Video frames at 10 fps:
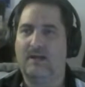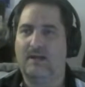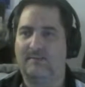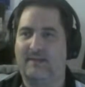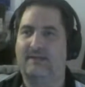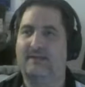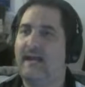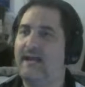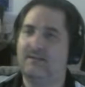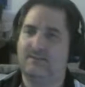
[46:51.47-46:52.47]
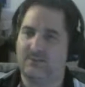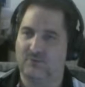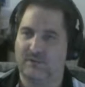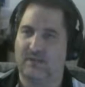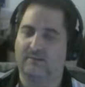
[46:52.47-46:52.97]
that enhance your
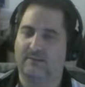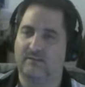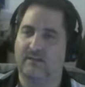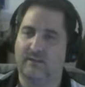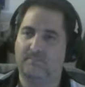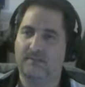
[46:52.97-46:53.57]
solitaire game.